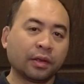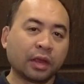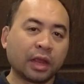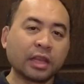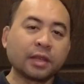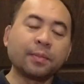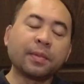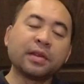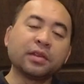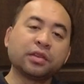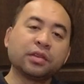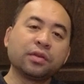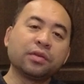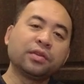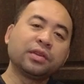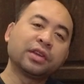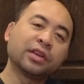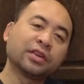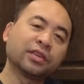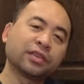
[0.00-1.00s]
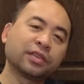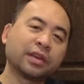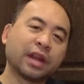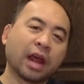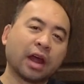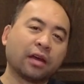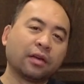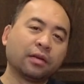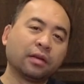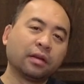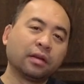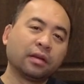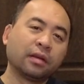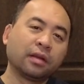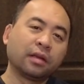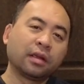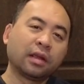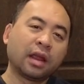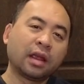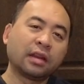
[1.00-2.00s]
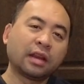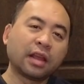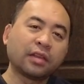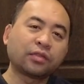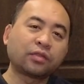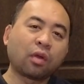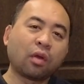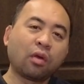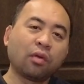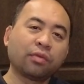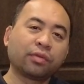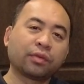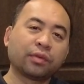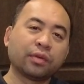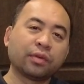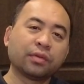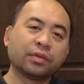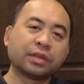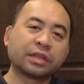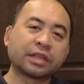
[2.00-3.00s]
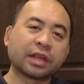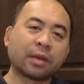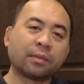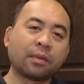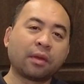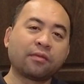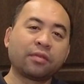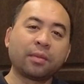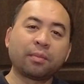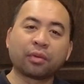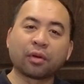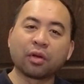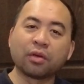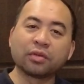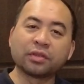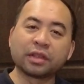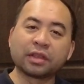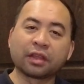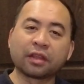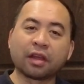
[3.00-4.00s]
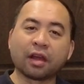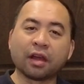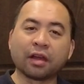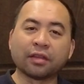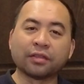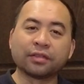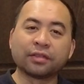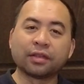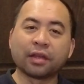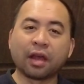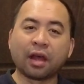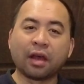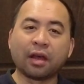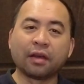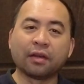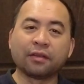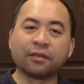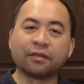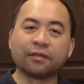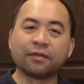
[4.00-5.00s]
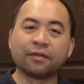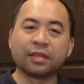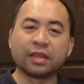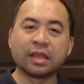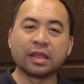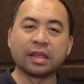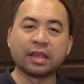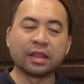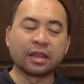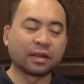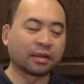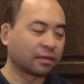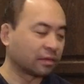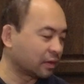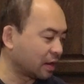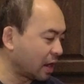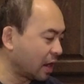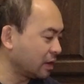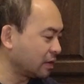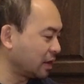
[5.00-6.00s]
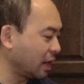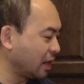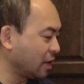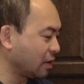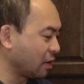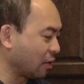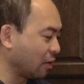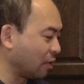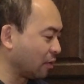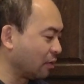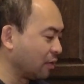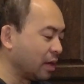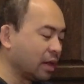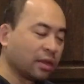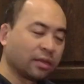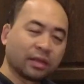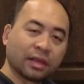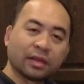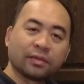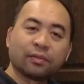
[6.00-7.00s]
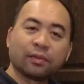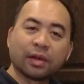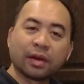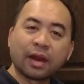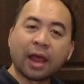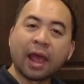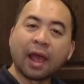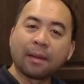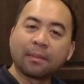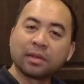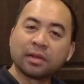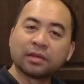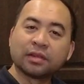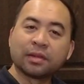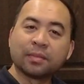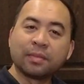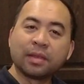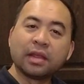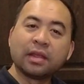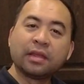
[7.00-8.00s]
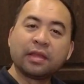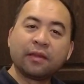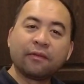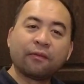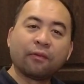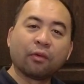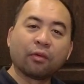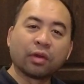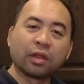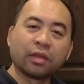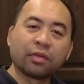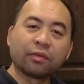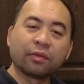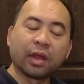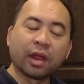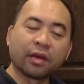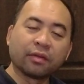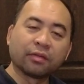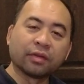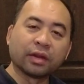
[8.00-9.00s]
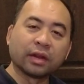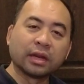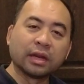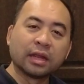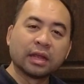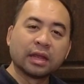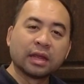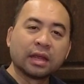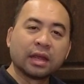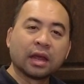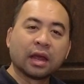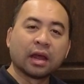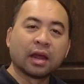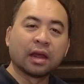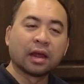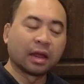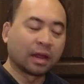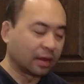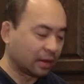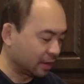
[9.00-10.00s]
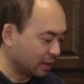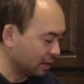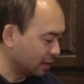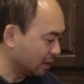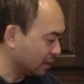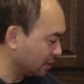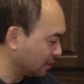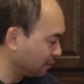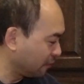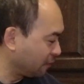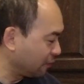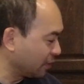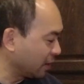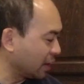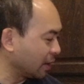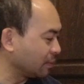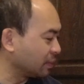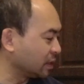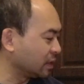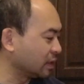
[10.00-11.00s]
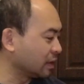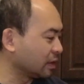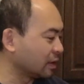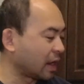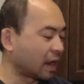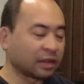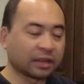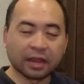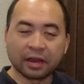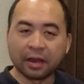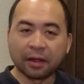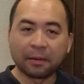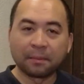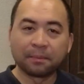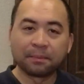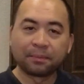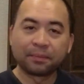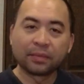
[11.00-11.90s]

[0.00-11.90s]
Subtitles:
It's been 2 years now, and let's go through some of the pros and the cons of the LatteGo. This one happens to be the 4300 Philips LatteGo.